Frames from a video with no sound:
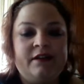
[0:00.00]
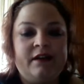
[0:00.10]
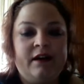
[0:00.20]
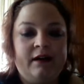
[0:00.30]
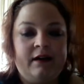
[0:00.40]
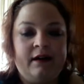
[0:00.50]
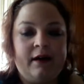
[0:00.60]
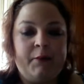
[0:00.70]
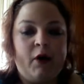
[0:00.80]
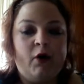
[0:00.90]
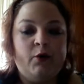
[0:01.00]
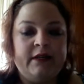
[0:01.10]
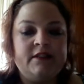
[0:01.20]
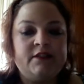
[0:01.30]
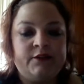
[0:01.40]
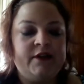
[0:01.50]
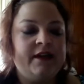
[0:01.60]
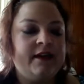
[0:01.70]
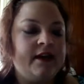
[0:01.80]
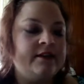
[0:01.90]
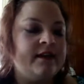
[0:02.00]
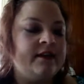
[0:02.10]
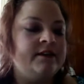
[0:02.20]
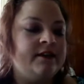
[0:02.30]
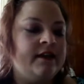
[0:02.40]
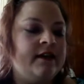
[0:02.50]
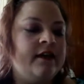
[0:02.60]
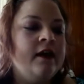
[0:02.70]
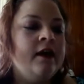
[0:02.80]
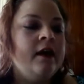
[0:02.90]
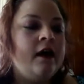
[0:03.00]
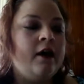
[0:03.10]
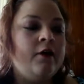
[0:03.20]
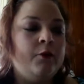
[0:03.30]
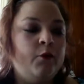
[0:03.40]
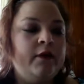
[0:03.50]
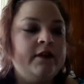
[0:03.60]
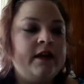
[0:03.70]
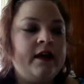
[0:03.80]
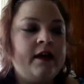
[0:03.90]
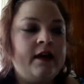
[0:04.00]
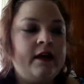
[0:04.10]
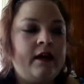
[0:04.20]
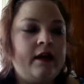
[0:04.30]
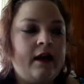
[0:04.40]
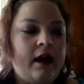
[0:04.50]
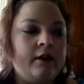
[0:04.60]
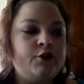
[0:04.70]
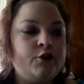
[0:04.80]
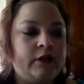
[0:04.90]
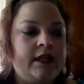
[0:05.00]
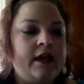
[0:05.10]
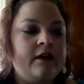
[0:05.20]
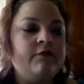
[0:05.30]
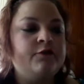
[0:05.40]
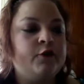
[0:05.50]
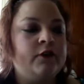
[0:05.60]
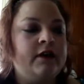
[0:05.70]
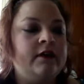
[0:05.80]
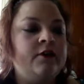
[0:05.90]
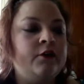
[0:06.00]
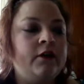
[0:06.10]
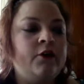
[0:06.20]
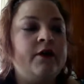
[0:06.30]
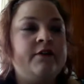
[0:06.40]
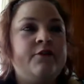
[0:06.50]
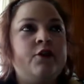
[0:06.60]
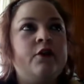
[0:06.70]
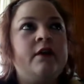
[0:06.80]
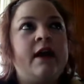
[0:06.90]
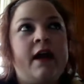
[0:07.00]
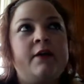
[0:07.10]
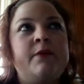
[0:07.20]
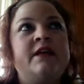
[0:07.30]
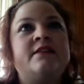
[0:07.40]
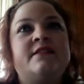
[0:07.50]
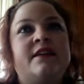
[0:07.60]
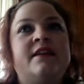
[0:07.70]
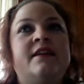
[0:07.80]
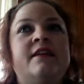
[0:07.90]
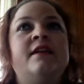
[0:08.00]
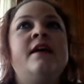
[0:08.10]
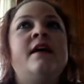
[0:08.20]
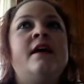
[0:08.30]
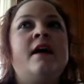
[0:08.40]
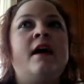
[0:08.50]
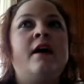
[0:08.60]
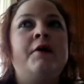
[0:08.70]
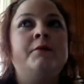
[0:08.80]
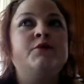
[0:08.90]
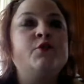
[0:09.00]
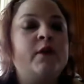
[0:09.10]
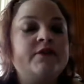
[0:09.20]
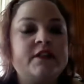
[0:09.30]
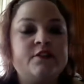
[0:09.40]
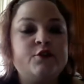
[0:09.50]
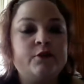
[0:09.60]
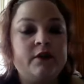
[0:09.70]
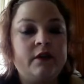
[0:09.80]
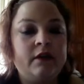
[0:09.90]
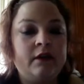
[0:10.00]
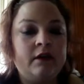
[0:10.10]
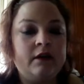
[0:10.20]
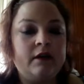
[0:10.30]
I'm always looking at things like, would they actually have a fur-lined cloak? If you're an abbess in 12th century